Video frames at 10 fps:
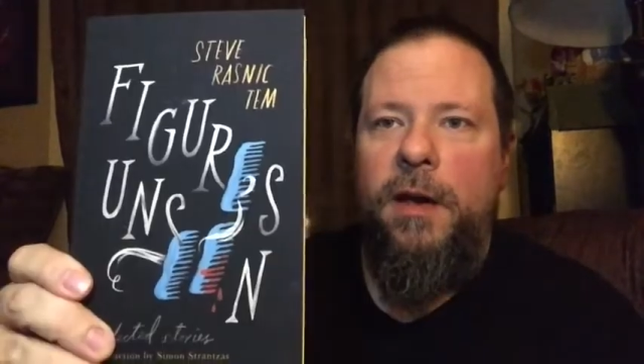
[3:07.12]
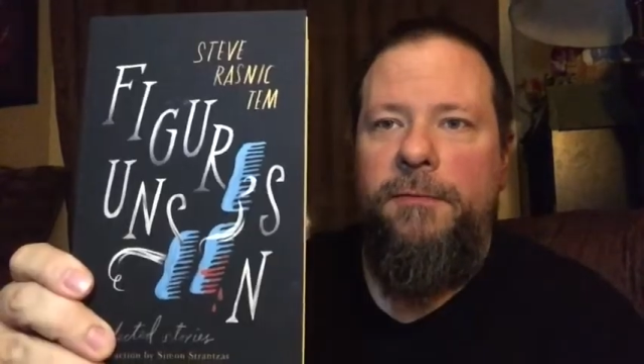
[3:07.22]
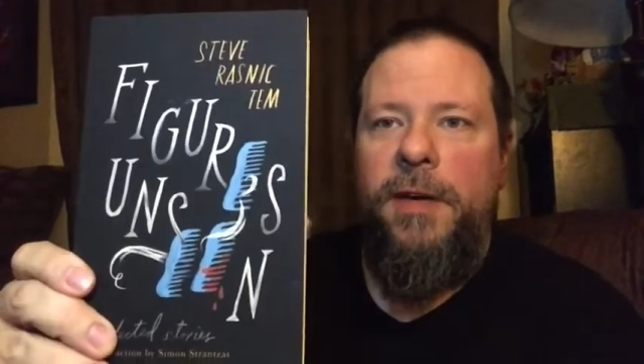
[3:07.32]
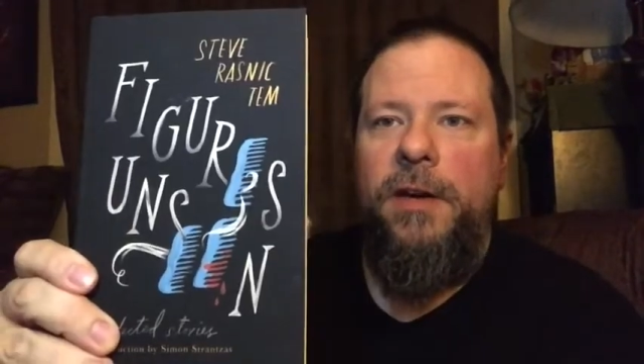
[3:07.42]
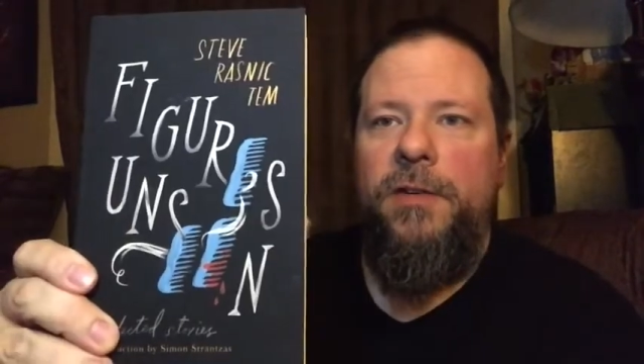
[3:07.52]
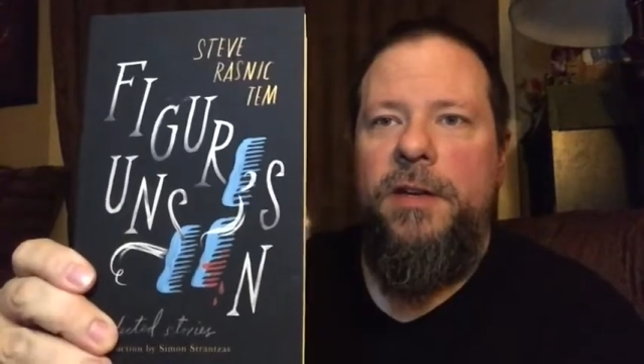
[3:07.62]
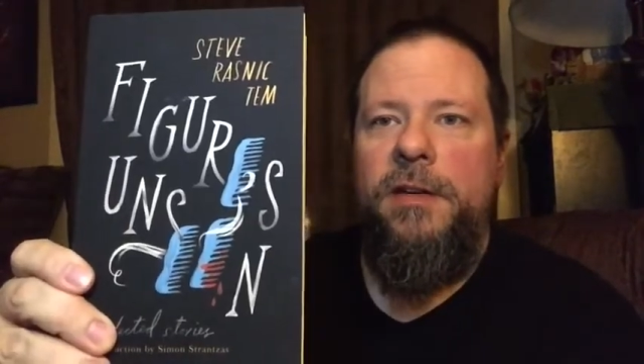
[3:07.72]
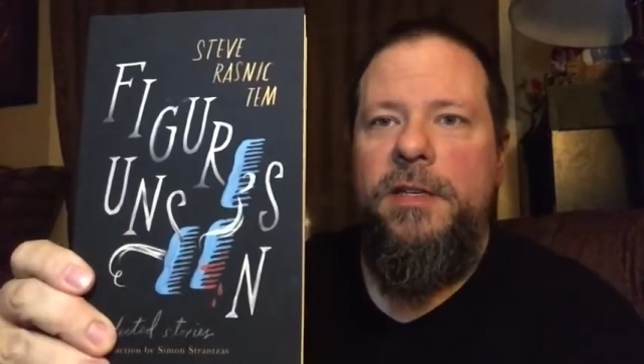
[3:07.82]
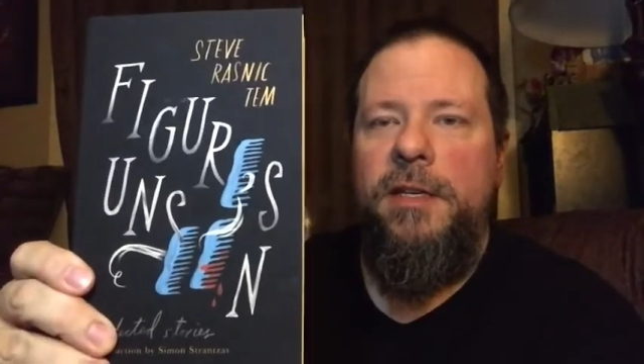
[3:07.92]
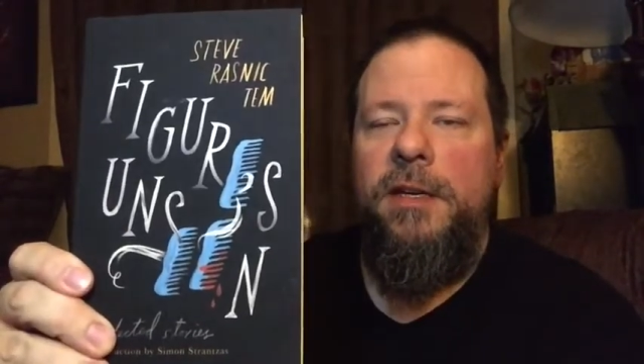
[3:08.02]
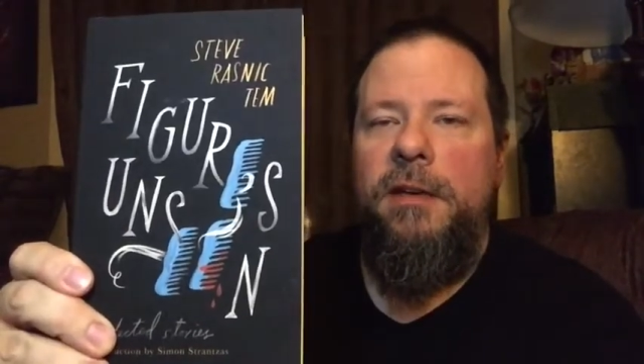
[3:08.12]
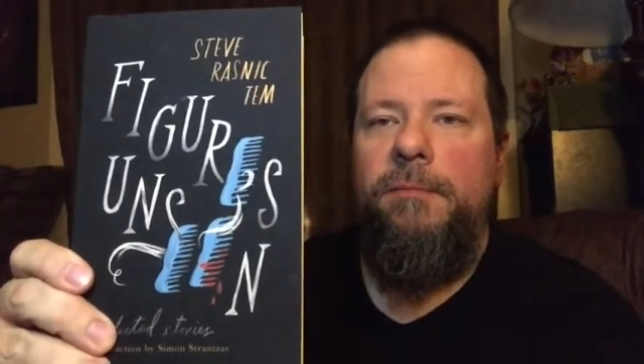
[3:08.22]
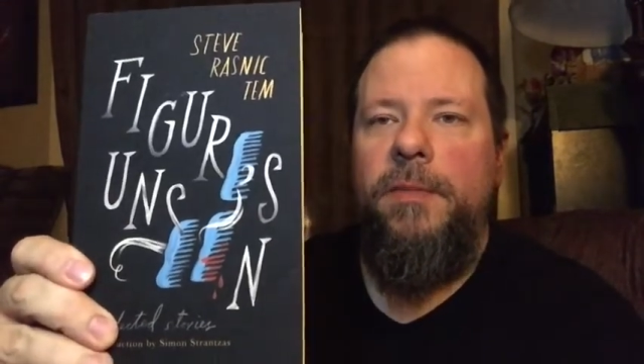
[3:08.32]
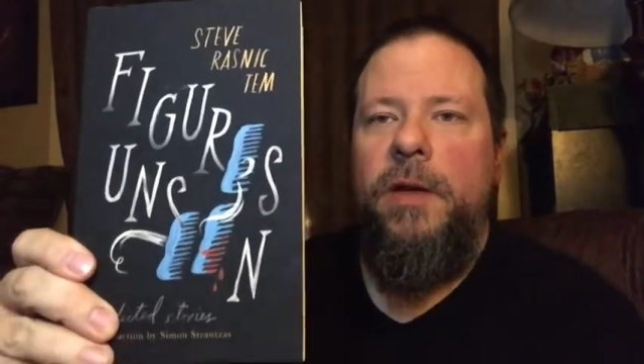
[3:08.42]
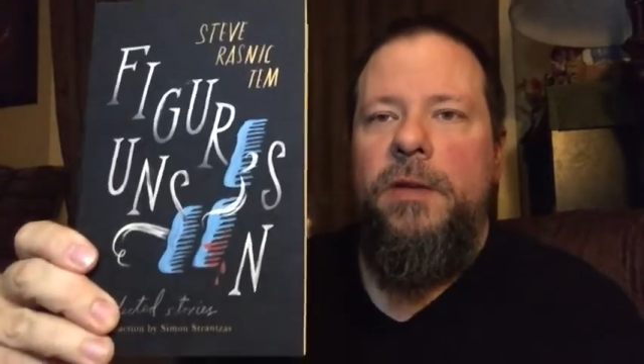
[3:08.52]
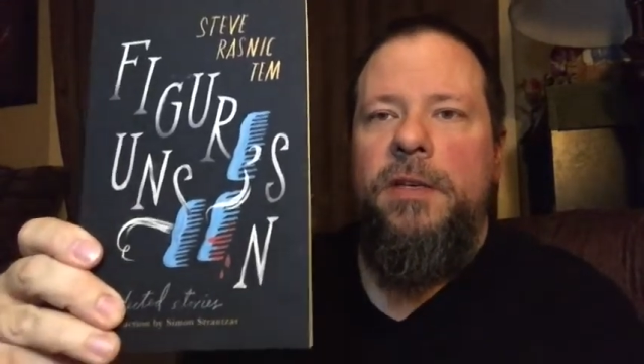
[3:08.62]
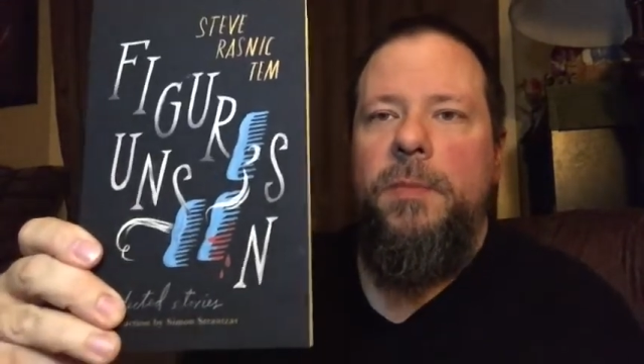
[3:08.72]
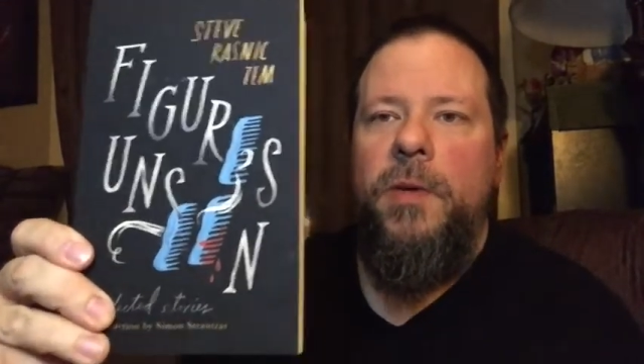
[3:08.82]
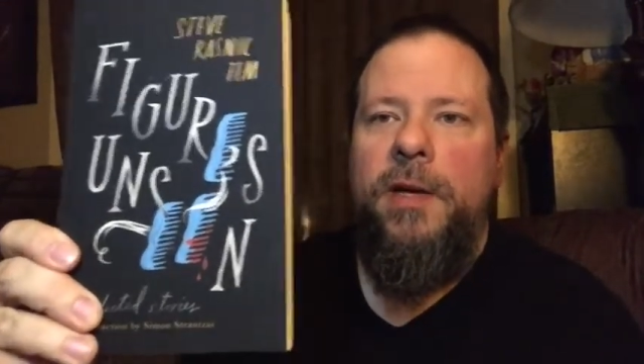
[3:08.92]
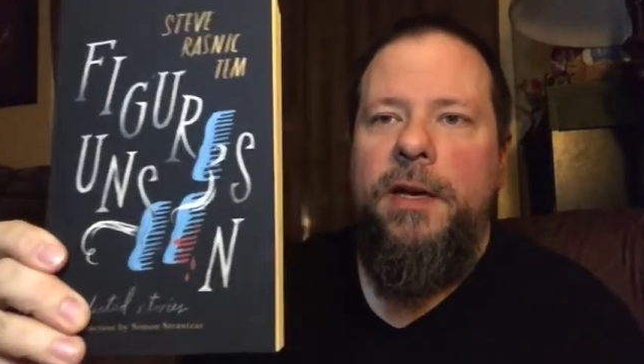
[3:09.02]
Got Figures Unseen. Now this
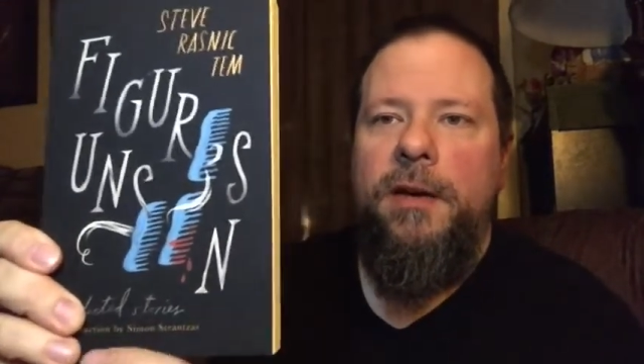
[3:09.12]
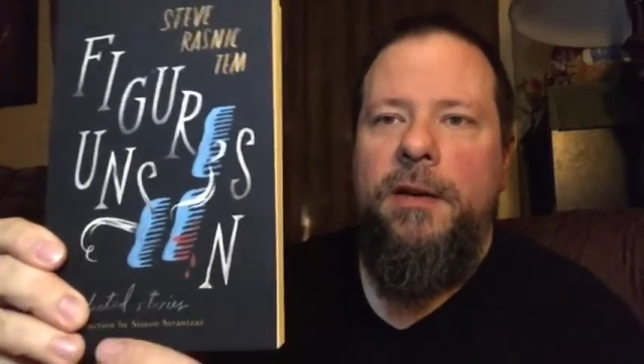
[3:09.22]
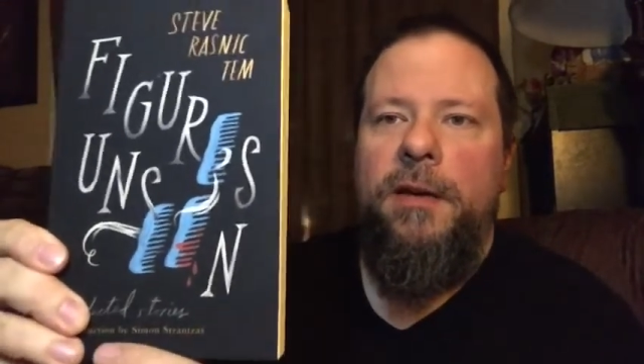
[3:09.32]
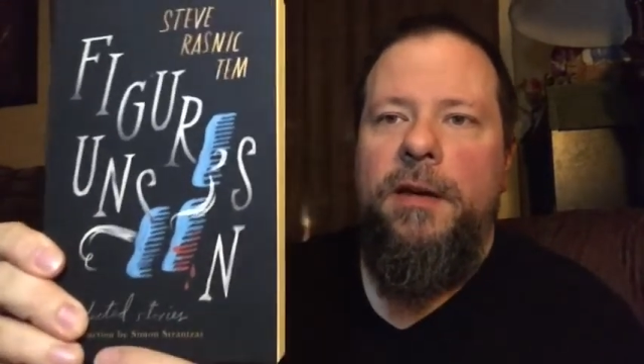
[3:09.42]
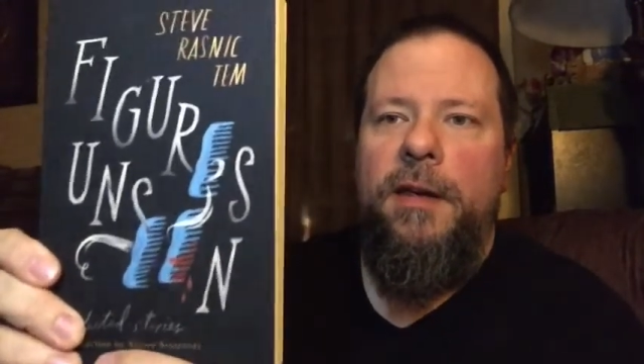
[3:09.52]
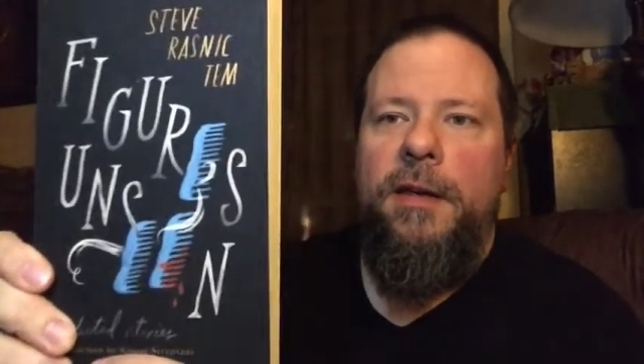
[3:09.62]
book here